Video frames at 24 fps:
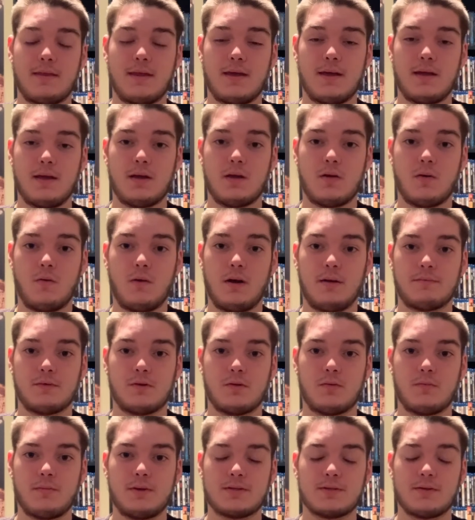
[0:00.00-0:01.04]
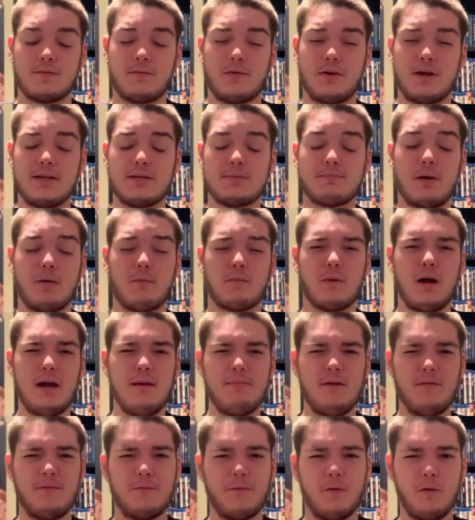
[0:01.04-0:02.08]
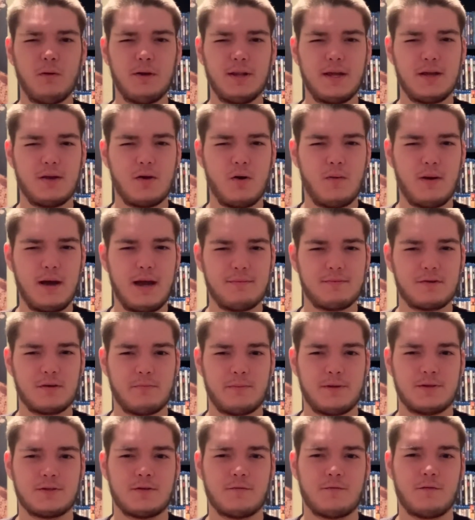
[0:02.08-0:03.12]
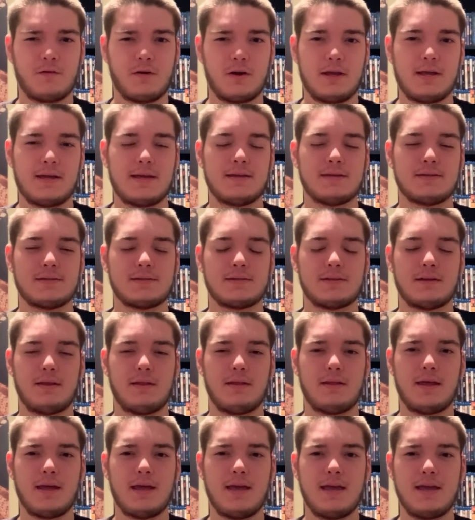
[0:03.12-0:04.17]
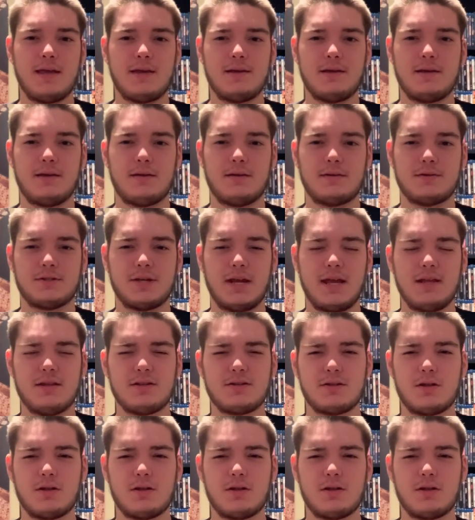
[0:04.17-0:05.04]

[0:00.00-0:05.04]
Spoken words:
they go after Mr. Freeze. But right before they go after Mr. Freeze, they change